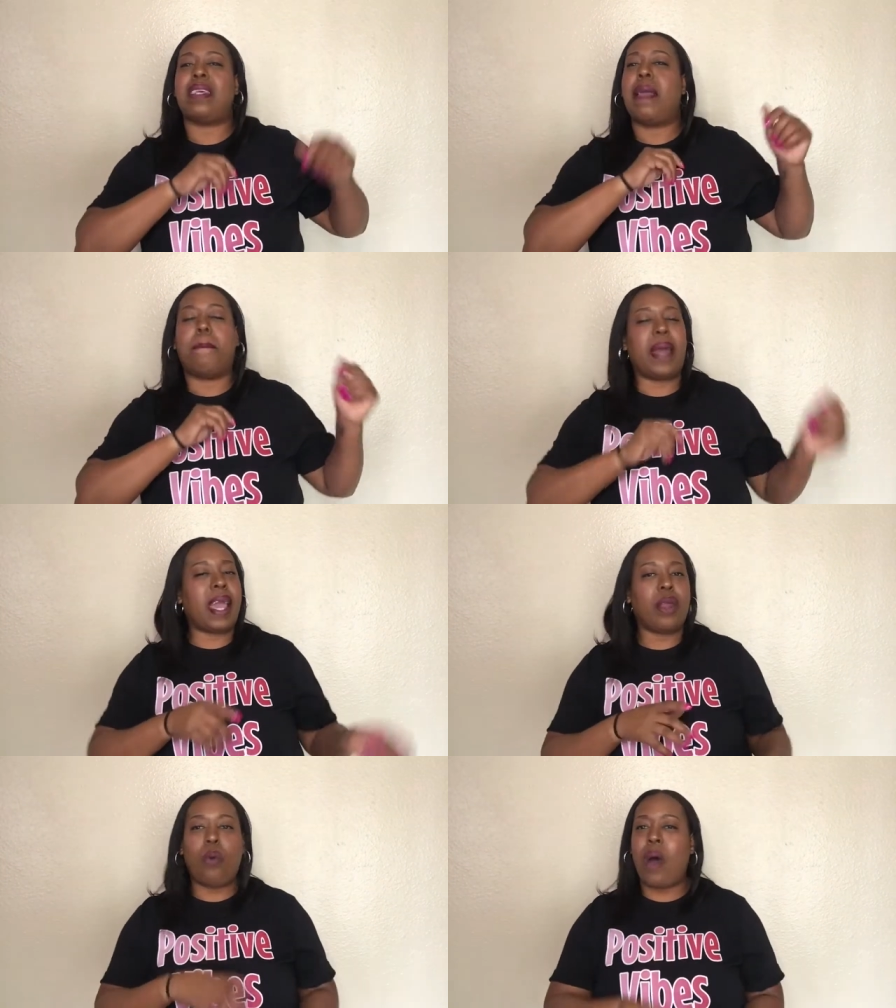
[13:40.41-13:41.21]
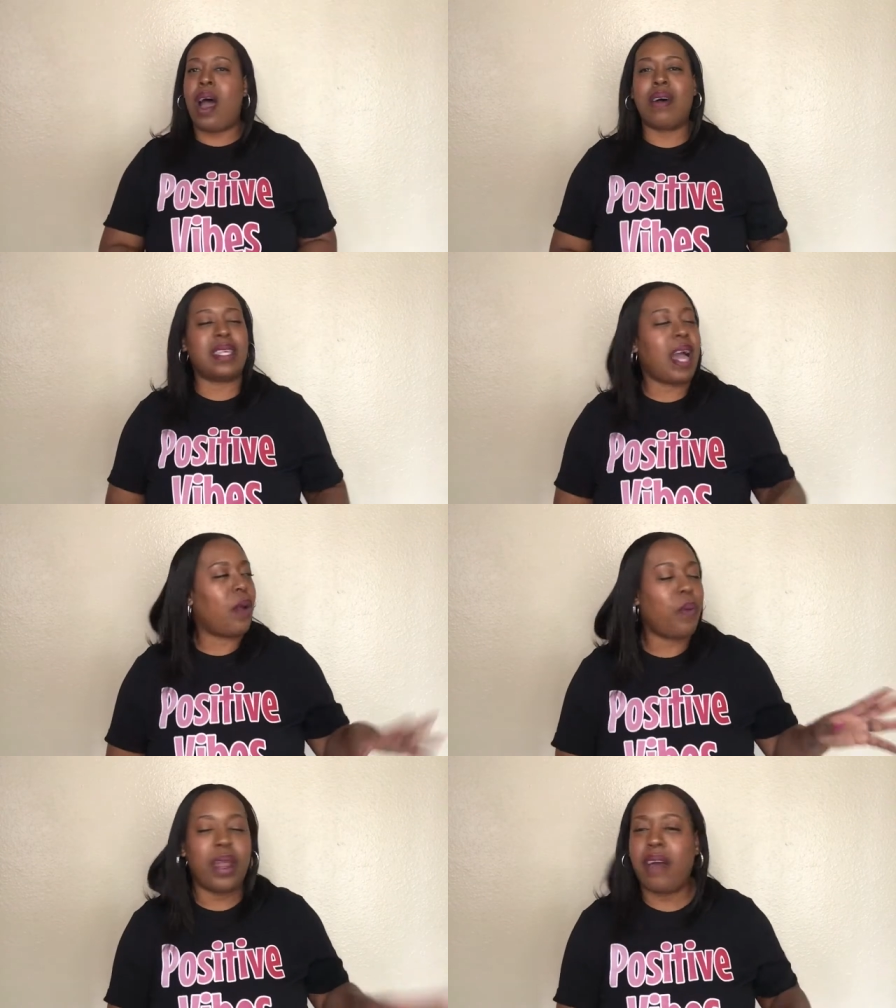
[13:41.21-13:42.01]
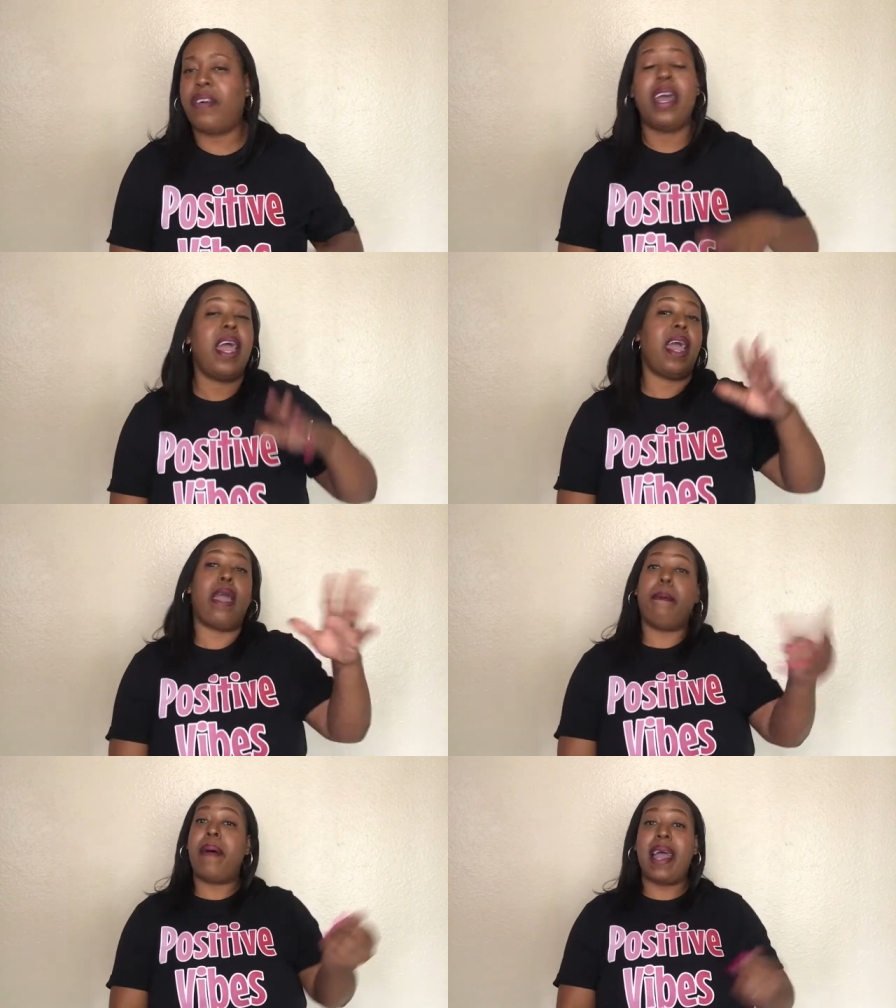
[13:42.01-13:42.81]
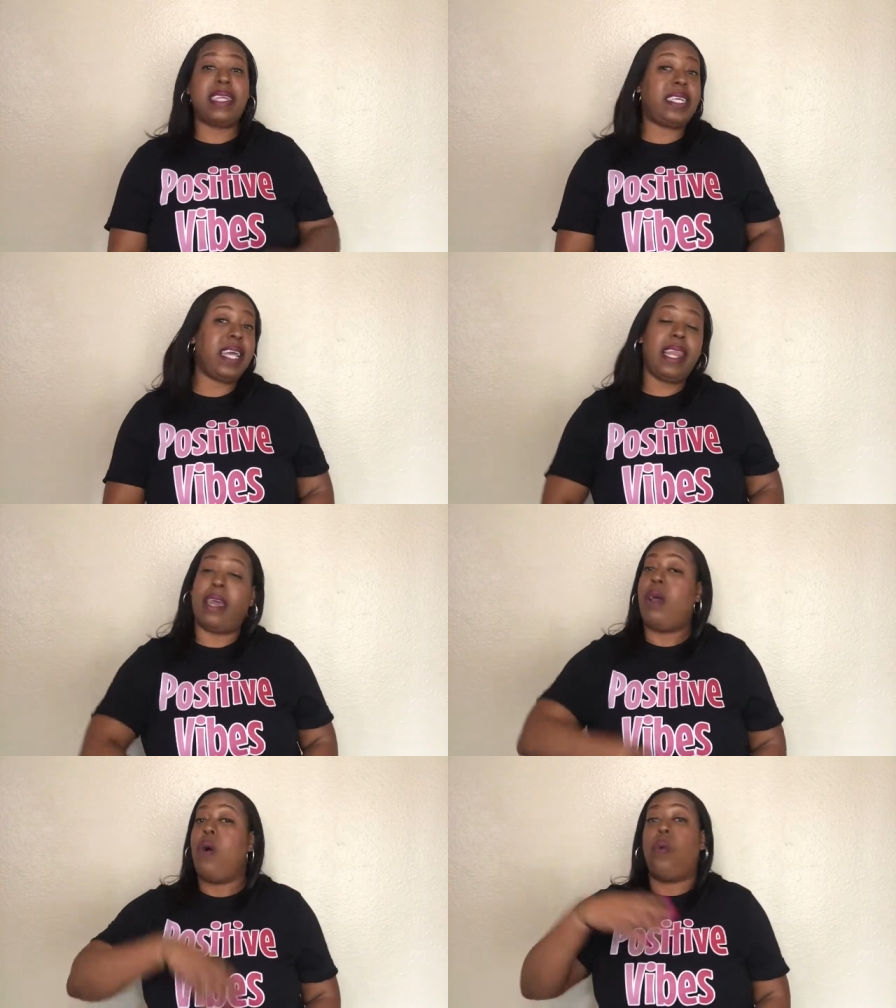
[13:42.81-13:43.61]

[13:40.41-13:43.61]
they banging the walls out or whatever. Everybody chilling.